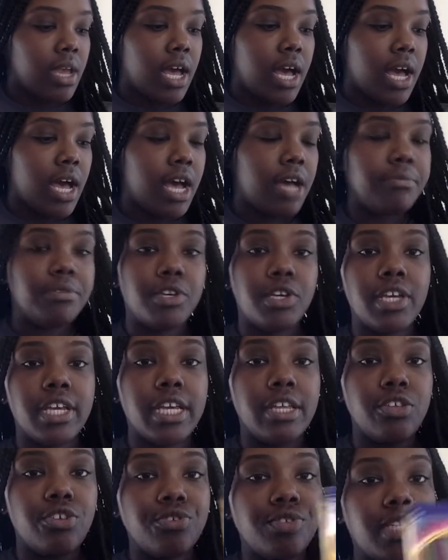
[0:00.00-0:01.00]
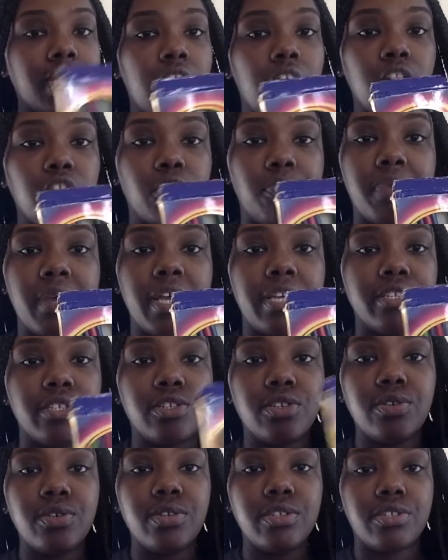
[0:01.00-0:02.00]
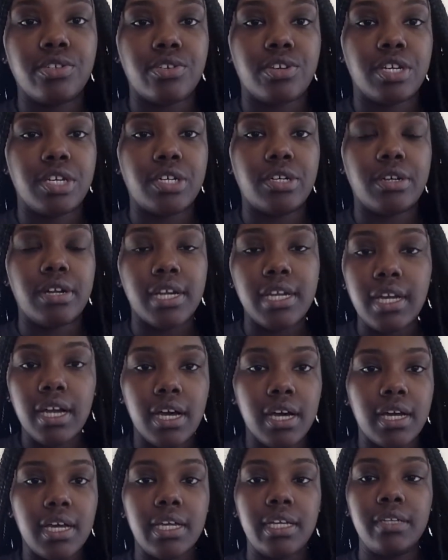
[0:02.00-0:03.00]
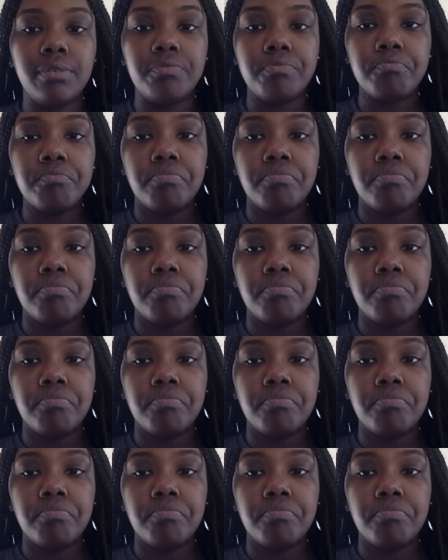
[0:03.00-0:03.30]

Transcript: Um, you can use color pencils or a crayon.